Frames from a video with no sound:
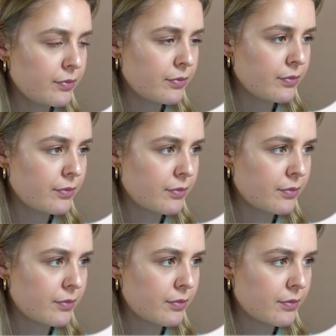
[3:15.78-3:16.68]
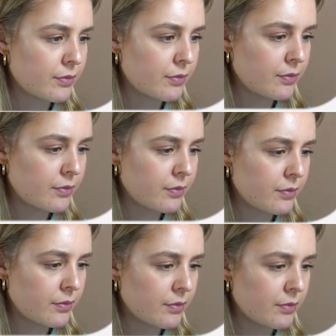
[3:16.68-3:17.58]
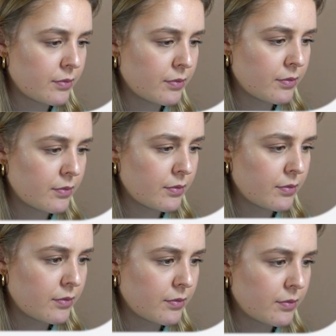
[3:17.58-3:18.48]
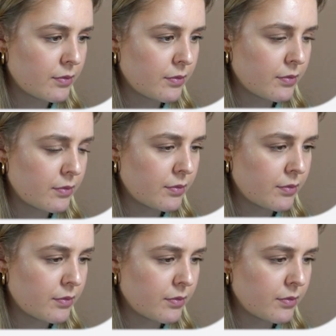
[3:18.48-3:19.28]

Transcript: (no one is talking)